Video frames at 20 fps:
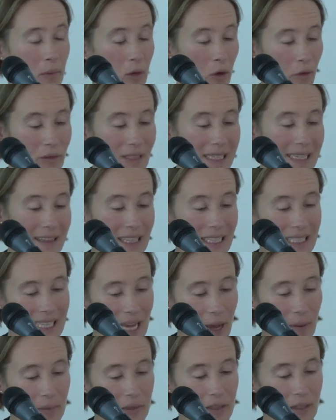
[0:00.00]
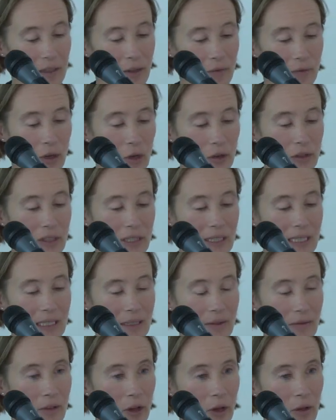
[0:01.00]
obviously the depths and the
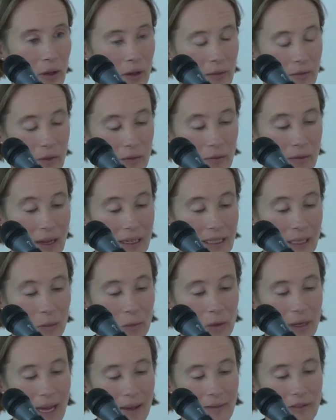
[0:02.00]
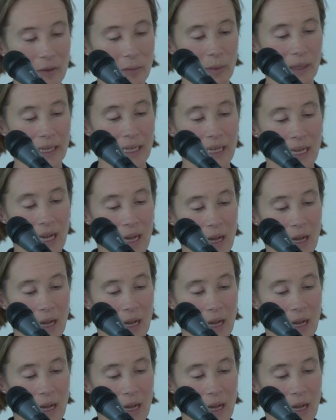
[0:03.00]
velocities of the flooding would have to be